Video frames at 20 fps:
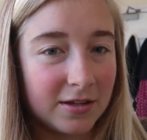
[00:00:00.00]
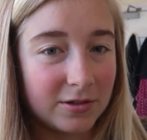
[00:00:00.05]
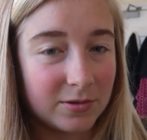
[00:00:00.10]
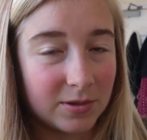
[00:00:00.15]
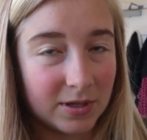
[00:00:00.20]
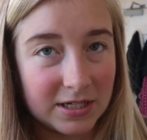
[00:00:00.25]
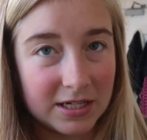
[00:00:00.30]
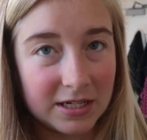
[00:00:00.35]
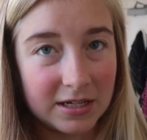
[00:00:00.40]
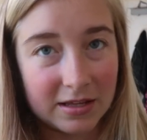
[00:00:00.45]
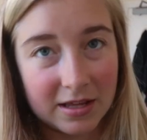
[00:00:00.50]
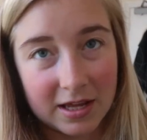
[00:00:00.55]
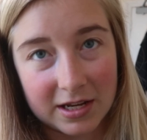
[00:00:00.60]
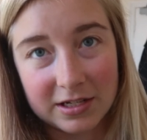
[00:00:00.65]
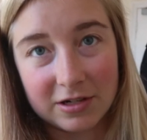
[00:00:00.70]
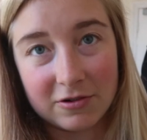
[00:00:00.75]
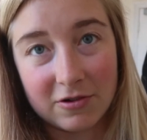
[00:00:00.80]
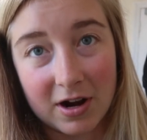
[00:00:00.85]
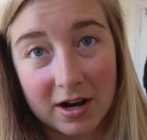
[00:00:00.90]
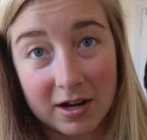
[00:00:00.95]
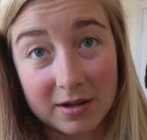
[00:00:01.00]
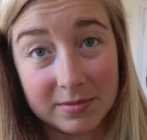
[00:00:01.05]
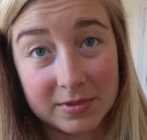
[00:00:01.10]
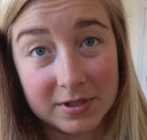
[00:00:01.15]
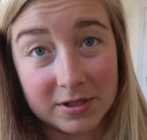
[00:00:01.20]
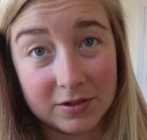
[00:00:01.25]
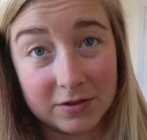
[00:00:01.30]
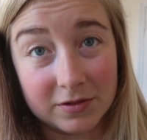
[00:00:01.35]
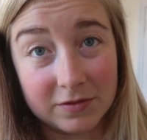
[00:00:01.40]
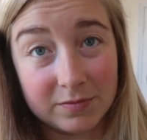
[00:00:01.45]
20 to 30
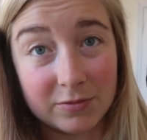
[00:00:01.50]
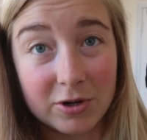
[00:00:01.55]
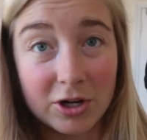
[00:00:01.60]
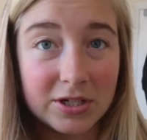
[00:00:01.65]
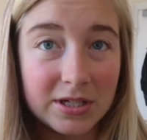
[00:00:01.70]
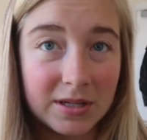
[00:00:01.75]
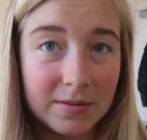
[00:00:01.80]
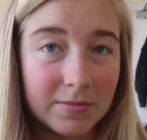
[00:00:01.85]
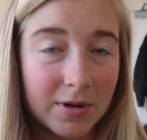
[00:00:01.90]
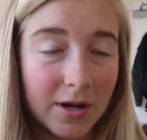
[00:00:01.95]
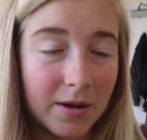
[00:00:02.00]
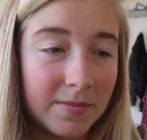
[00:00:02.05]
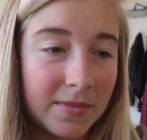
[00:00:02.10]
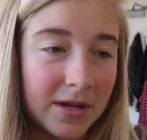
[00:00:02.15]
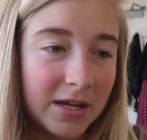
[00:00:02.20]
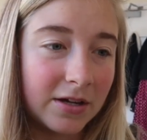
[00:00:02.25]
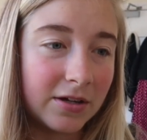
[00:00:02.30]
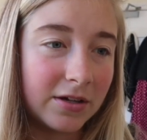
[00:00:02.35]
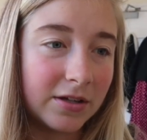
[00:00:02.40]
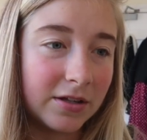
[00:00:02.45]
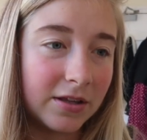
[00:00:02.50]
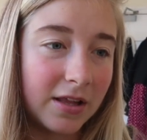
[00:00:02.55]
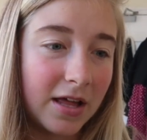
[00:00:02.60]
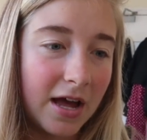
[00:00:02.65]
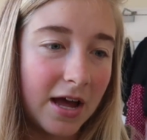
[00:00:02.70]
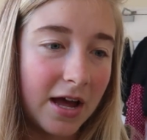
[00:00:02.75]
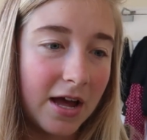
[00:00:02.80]
grams of protein per meal,